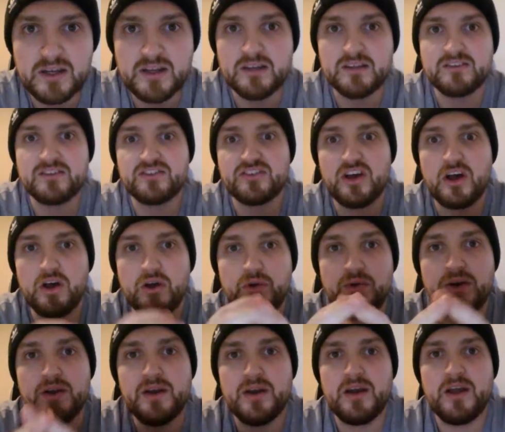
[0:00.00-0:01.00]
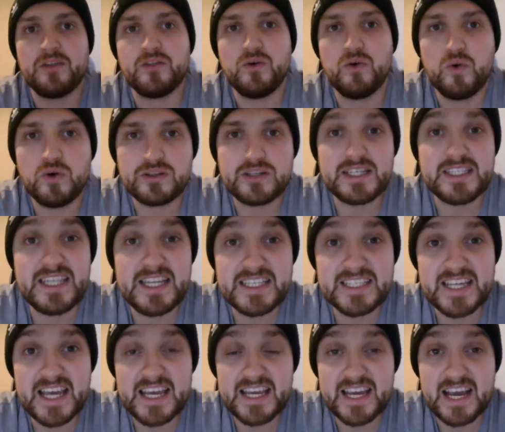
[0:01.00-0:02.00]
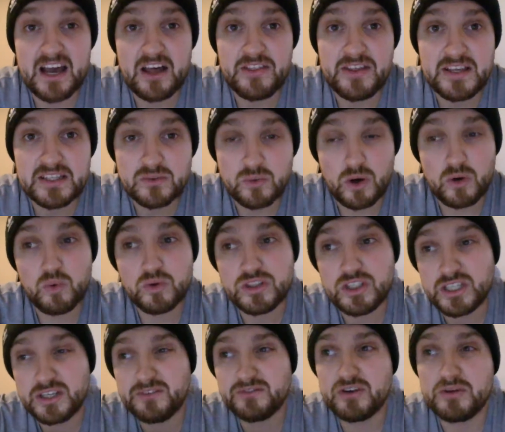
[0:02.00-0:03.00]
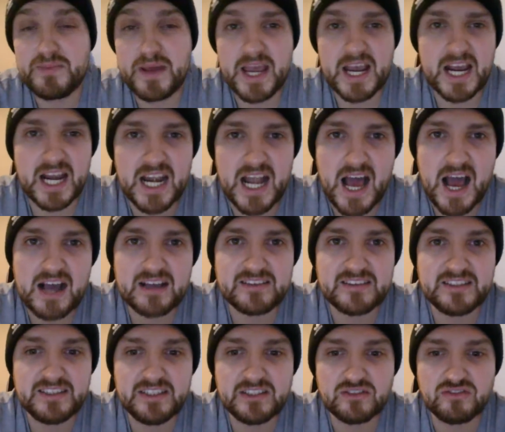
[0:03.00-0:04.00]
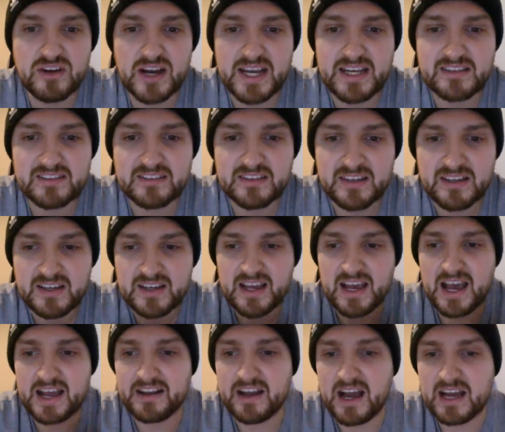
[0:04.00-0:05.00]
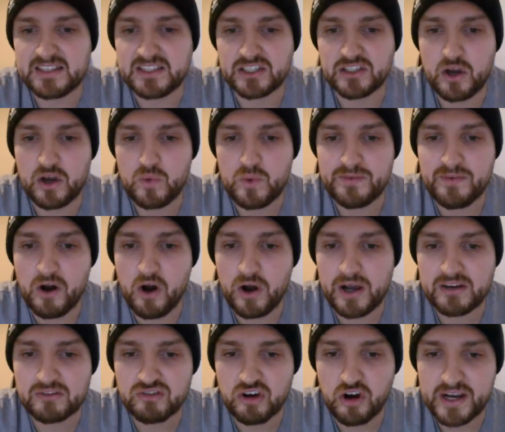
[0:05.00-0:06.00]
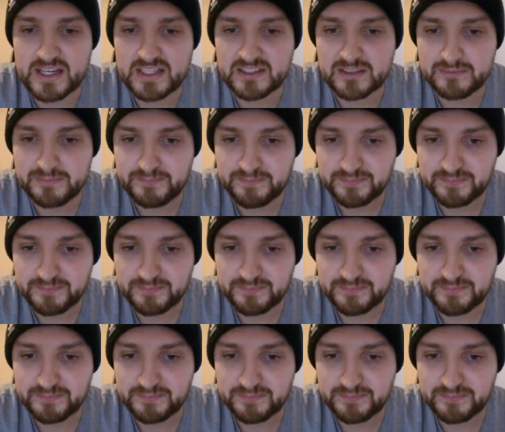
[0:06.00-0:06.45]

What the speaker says: So the horse I did take out of this, I was looking for a bit of class in this race, and I had to go with I Right.